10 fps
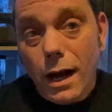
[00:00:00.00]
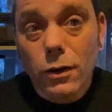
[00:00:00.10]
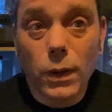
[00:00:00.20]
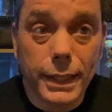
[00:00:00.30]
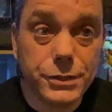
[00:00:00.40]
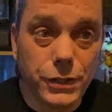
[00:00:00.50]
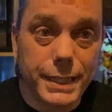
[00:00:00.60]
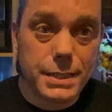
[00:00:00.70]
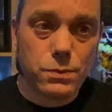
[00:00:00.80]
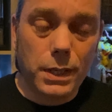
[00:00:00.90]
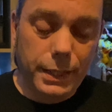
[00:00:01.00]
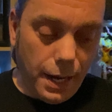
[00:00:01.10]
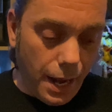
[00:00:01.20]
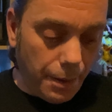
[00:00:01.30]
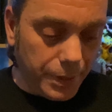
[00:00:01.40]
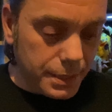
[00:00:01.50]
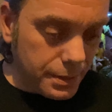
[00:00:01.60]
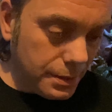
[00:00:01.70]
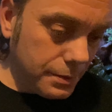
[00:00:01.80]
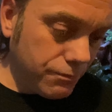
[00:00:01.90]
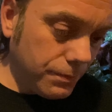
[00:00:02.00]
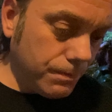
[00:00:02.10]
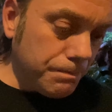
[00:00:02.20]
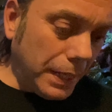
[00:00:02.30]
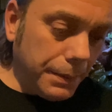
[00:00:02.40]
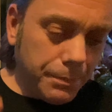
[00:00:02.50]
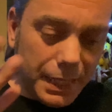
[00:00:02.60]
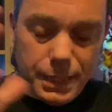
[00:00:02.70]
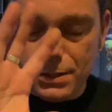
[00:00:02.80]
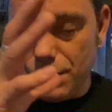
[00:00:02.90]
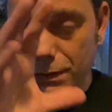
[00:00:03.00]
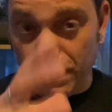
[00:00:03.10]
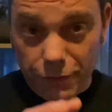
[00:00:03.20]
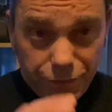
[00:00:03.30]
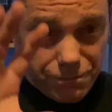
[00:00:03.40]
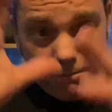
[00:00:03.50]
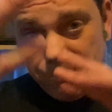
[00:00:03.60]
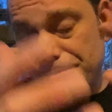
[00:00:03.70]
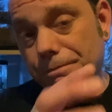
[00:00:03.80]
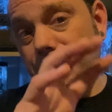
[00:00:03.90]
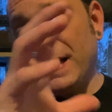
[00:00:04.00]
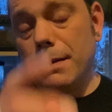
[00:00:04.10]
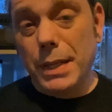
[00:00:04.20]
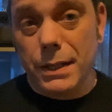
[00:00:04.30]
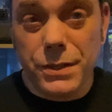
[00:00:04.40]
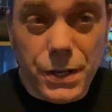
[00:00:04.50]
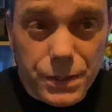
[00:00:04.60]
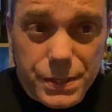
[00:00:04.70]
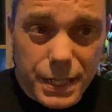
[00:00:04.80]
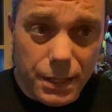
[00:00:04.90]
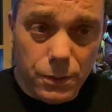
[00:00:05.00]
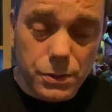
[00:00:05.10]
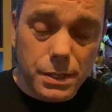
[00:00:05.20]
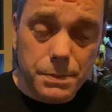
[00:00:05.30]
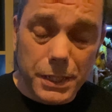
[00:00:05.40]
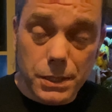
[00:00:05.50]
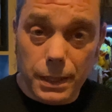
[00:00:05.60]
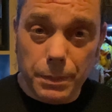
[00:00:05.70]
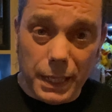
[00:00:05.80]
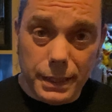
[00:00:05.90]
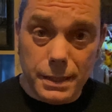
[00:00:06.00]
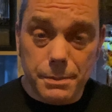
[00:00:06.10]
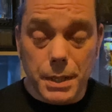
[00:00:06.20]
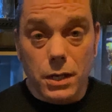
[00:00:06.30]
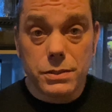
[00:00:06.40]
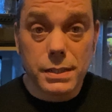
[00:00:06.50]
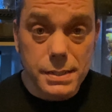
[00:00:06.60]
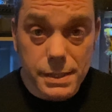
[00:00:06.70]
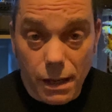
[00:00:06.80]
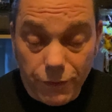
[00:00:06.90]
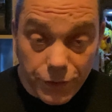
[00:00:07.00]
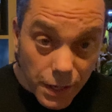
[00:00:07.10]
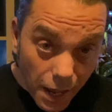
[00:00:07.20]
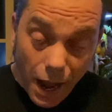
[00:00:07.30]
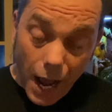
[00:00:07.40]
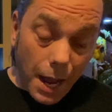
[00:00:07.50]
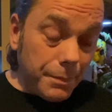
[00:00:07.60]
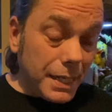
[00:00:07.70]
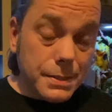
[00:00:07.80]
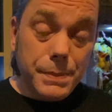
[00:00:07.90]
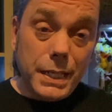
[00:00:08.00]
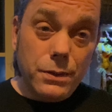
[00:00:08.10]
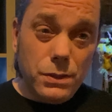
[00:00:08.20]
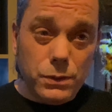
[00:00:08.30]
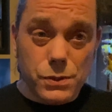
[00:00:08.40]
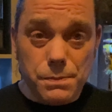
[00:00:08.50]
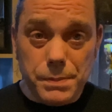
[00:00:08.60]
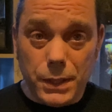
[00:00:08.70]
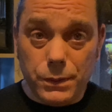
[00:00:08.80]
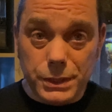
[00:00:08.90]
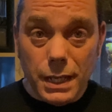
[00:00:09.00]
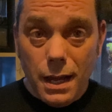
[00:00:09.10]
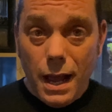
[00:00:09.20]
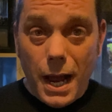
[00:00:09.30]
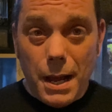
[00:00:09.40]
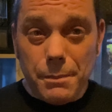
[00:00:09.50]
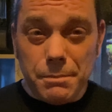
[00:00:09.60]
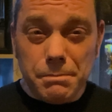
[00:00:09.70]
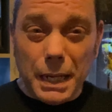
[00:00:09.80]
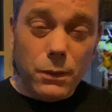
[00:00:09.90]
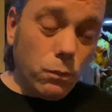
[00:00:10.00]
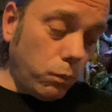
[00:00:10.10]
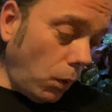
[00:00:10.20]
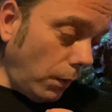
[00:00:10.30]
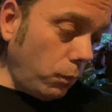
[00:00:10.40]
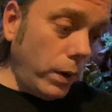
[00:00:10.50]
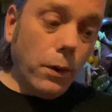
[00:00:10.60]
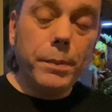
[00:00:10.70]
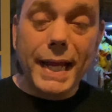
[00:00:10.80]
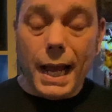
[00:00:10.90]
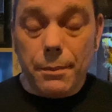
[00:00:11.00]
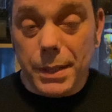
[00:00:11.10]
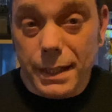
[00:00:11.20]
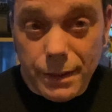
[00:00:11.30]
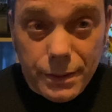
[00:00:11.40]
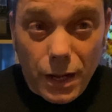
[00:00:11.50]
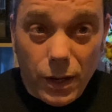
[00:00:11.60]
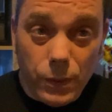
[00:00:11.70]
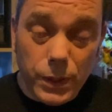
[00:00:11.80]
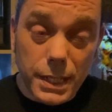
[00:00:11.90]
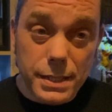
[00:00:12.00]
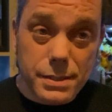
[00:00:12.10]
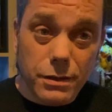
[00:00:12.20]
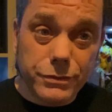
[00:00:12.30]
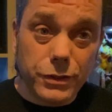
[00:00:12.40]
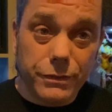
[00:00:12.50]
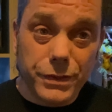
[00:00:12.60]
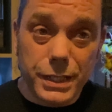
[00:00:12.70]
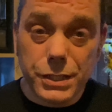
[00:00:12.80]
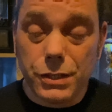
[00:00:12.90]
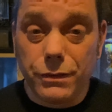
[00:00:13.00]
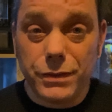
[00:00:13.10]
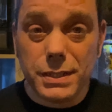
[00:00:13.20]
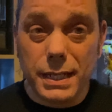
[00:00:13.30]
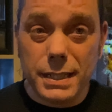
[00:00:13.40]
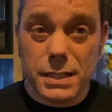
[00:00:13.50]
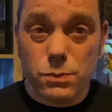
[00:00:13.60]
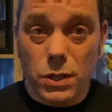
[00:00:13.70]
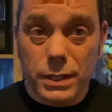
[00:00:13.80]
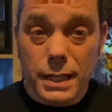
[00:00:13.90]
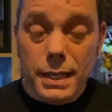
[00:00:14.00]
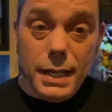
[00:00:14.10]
Quite enjoyed this one. It's made me sort of think about new skills, especially painting the mask and stuff. It's been an awesome build. What will be happening though is after I finished obviously this one,